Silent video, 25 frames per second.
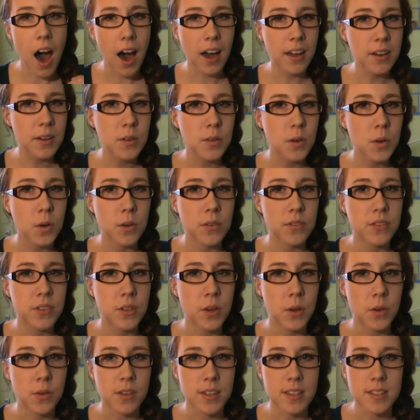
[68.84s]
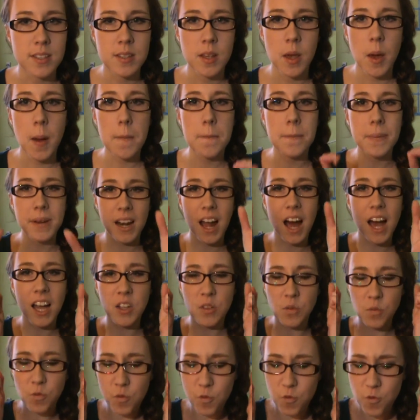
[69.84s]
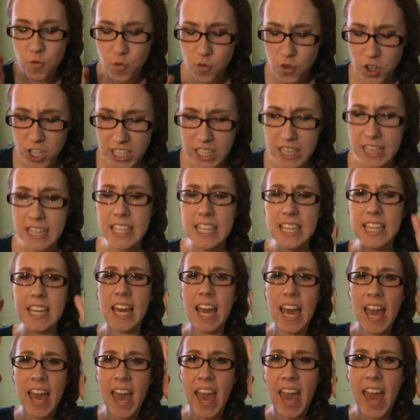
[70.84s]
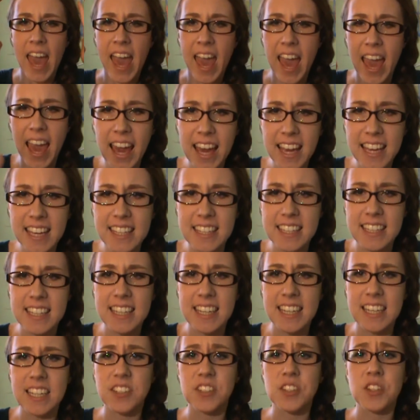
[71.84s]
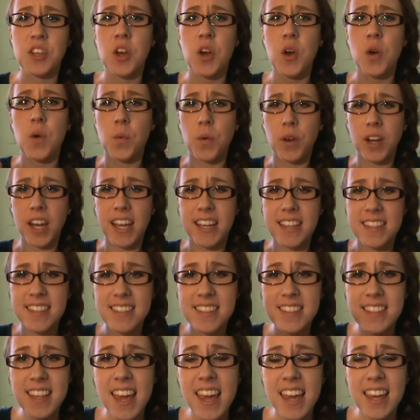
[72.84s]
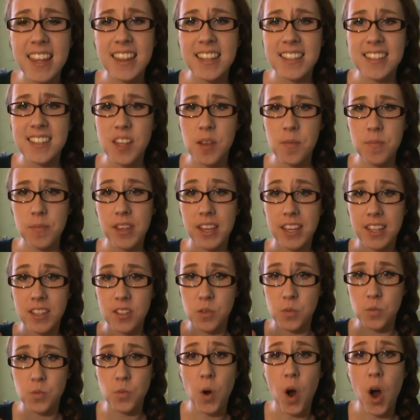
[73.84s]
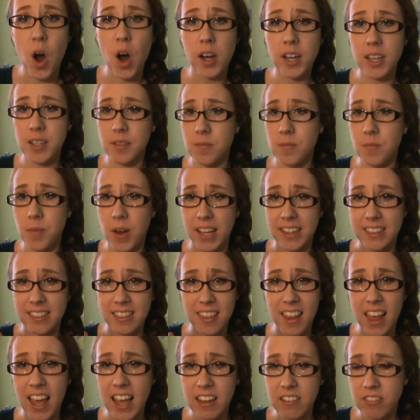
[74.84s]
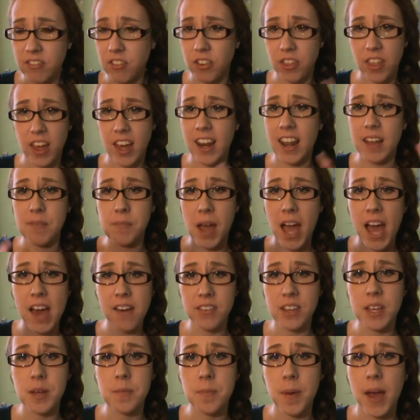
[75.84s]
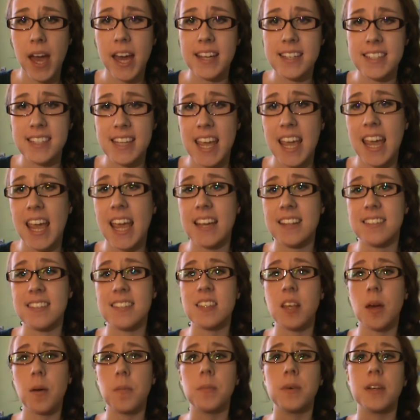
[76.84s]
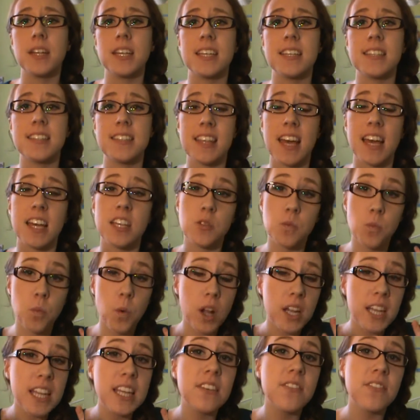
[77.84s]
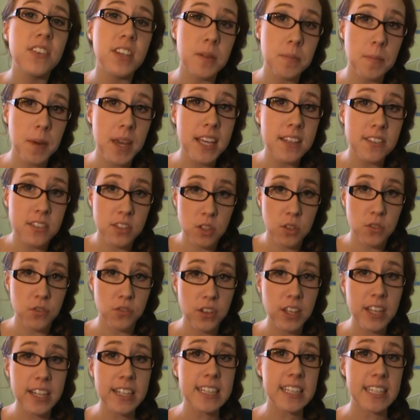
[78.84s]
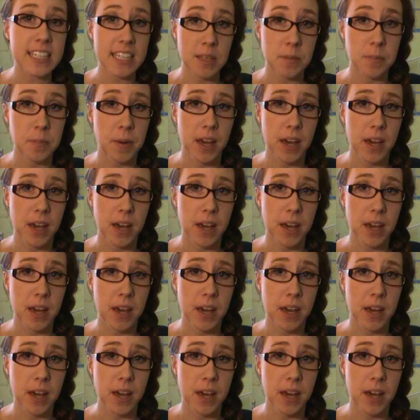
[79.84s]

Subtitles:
I don't know if you know this, but I really hate it when I say that something is wrong in my life or that I'm having a bad day and somebody says, well, if it makes you feel any